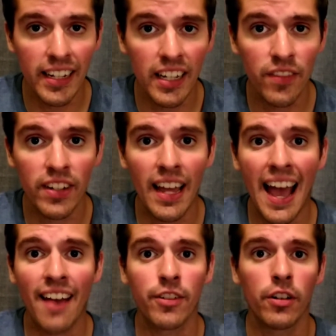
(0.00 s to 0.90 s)
even
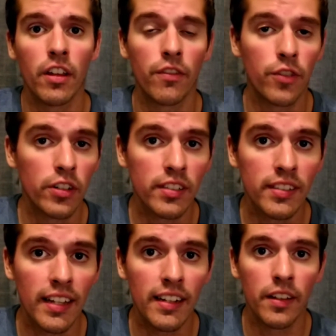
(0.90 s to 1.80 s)
after the first
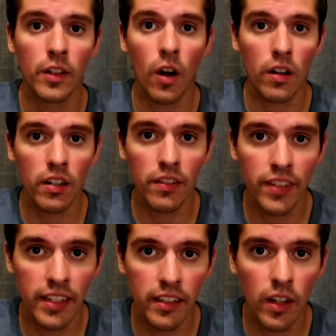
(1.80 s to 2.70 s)
sin in the Garden of
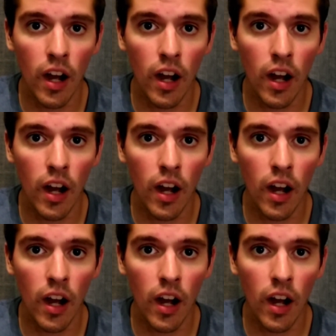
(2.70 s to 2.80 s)
Eden,